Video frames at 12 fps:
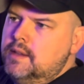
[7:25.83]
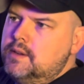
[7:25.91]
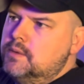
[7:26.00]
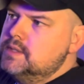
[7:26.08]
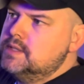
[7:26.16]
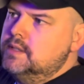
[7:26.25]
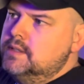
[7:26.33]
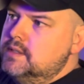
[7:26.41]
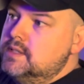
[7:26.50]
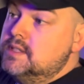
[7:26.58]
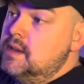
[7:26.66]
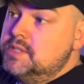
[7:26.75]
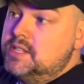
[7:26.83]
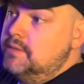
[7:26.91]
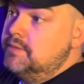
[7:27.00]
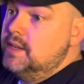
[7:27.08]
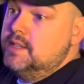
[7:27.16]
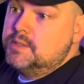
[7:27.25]
There was some
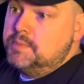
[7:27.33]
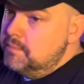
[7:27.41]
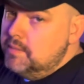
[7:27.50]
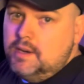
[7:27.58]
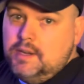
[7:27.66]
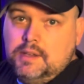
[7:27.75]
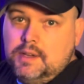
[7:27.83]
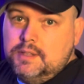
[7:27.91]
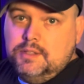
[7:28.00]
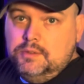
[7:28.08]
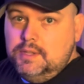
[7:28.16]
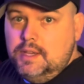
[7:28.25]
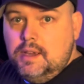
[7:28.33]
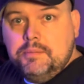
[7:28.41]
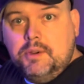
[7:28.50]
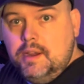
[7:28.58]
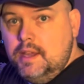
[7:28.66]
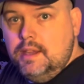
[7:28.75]
stuff I had to spend money on to do the
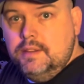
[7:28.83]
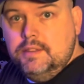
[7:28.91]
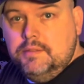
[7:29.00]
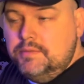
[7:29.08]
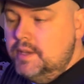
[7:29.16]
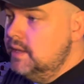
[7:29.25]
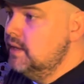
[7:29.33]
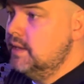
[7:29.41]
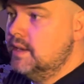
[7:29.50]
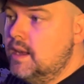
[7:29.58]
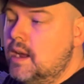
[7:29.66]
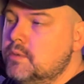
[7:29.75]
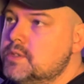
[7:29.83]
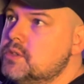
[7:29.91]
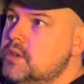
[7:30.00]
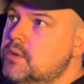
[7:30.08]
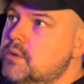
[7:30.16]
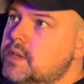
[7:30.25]
upgrade, the, and I was
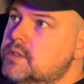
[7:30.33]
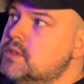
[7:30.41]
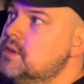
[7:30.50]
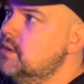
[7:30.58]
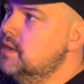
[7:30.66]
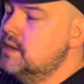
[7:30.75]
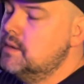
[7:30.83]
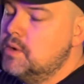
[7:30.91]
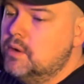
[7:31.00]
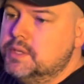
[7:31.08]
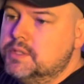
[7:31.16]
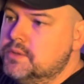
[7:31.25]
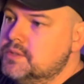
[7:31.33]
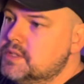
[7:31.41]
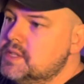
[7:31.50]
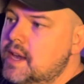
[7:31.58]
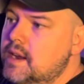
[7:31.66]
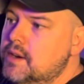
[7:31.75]
so concerned and I'm always so
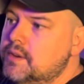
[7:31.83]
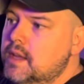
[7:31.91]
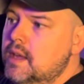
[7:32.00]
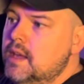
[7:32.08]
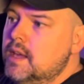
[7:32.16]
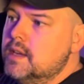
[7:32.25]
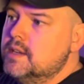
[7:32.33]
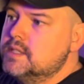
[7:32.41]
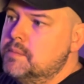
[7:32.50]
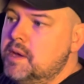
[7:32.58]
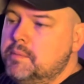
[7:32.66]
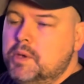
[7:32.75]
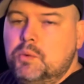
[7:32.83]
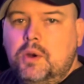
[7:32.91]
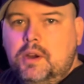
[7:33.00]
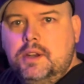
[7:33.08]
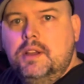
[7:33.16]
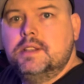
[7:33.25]
scared because I might be
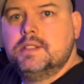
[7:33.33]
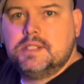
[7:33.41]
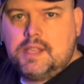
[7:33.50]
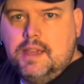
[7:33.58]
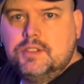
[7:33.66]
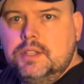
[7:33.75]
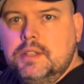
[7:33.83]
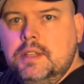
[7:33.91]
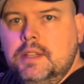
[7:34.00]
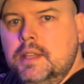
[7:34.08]
working on a session.